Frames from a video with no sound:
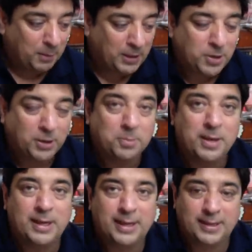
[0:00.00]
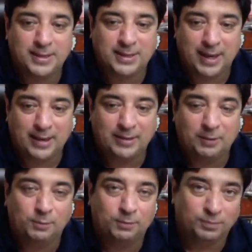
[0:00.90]
but not many understand
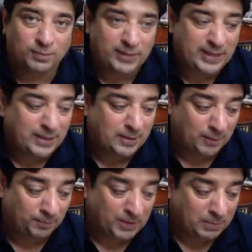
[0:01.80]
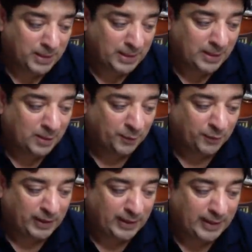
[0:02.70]
the reason, the meaning of
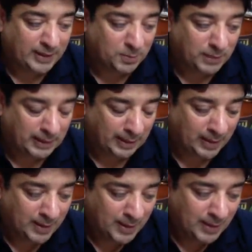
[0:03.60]
freelance meaning.